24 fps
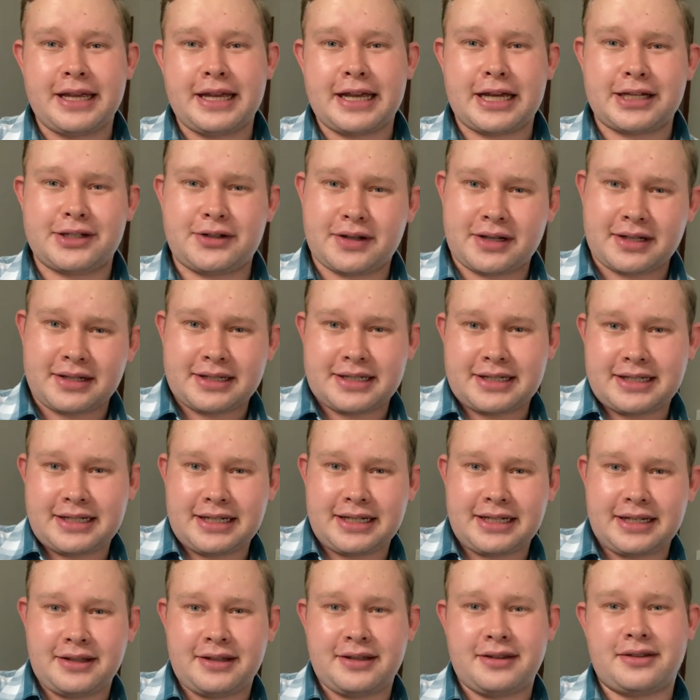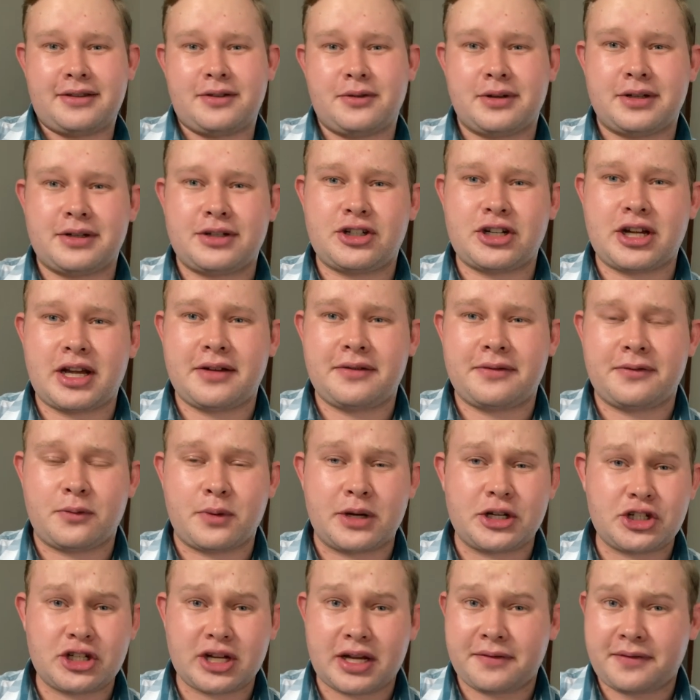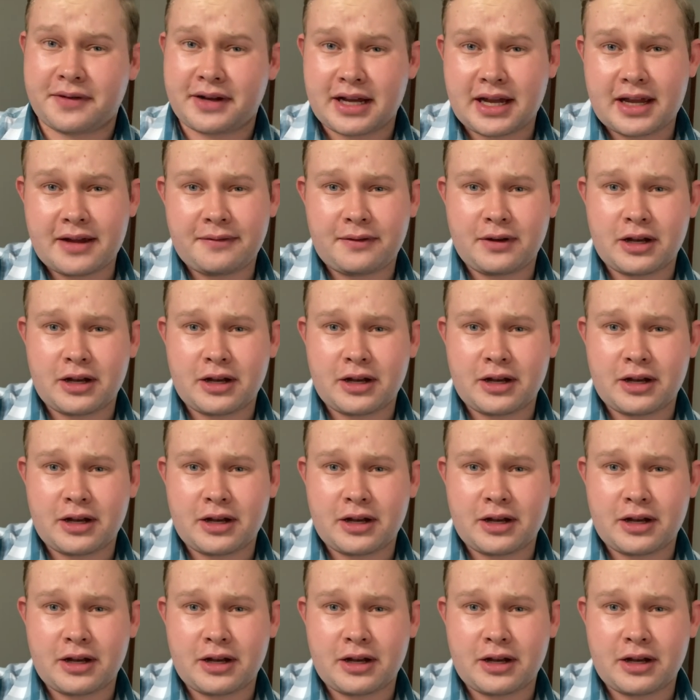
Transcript: As you can see, the Wet Shave Cave